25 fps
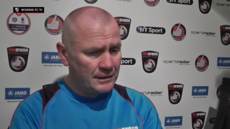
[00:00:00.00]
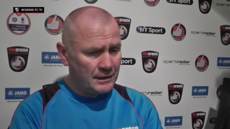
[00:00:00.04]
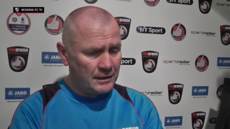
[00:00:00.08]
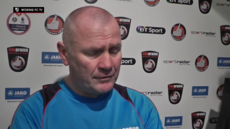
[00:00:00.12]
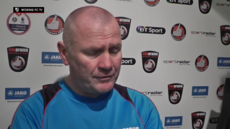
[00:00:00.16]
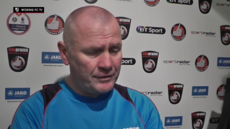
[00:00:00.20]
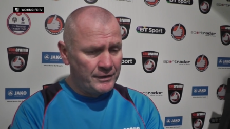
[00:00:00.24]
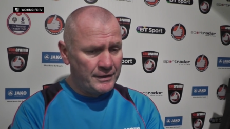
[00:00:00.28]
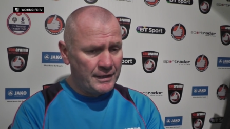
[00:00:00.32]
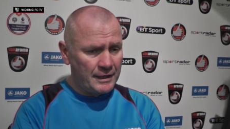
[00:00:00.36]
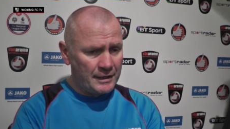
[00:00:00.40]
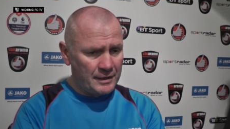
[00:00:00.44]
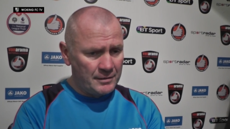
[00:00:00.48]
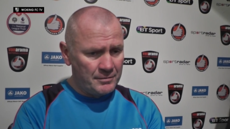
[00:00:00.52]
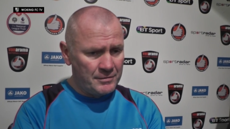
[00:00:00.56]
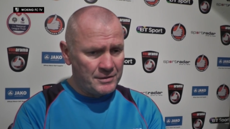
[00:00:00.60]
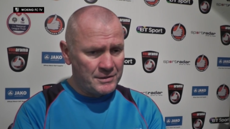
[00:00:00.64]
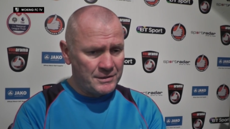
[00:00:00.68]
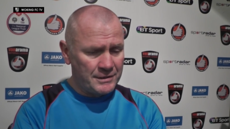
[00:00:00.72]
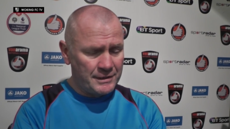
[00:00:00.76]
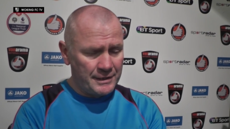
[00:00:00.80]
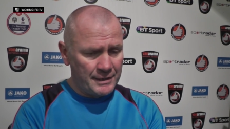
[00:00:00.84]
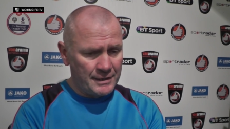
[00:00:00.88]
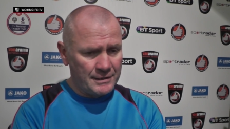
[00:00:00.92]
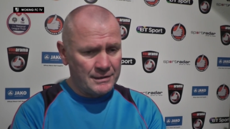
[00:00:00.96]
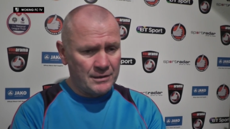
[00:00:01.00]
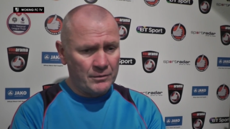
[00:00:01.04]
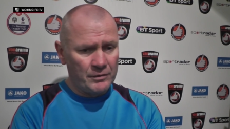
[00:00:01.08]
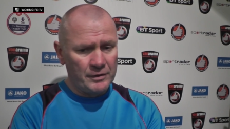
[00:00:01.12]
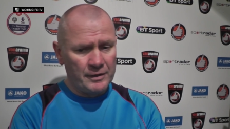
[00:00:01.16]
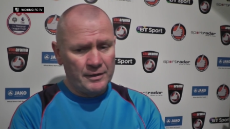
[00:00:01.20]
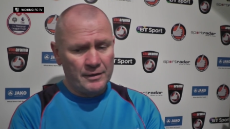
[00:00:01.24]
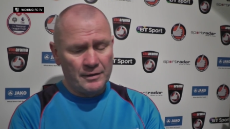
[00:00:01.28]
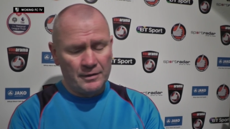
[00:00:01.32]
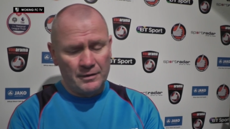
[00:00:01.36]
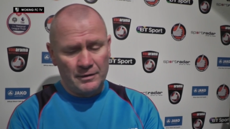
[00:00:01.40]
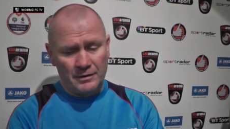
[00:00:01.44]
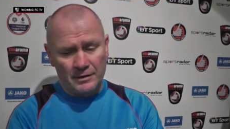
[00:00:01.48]
If you get your mistakes out
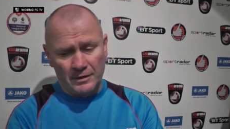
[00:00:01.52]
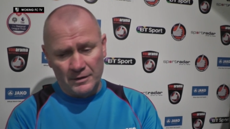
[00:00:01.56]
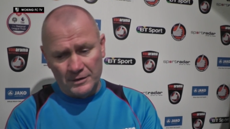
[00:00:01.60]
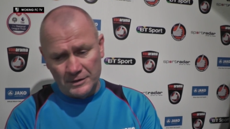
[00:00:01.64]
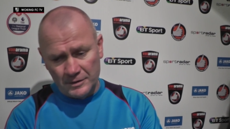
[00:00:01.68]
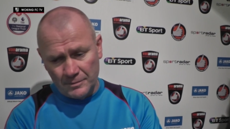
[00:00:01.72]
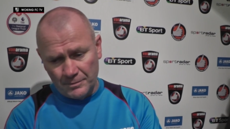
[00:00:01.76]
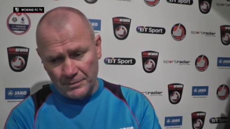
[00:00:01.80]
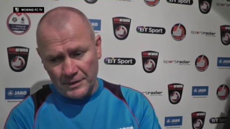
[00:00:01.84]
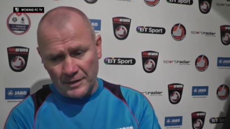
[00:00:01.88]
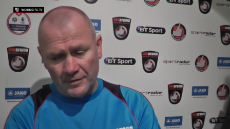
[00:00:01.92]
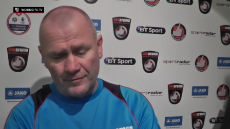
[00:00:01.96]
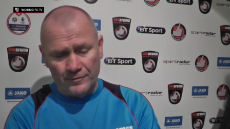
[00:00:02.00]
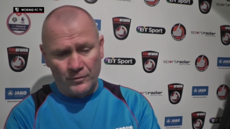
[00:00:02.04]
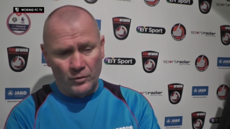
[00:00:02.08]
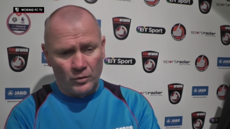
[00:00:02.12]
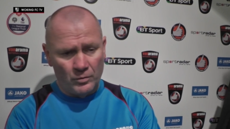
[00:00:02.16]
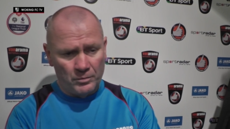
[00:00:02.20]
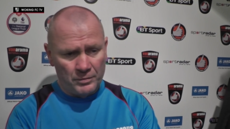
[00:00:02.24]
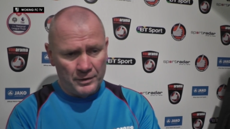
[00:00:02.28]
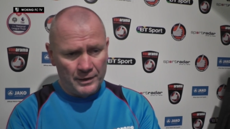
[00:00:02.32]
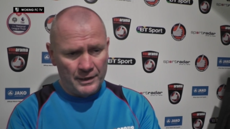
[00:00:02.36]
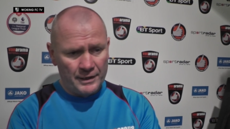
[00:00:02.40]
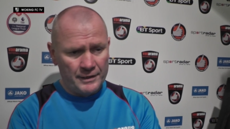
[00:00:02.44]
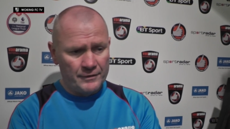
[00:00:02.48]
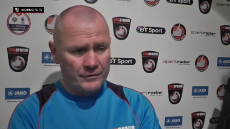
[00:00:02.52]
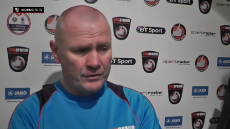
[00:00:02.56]
you, as a back four player,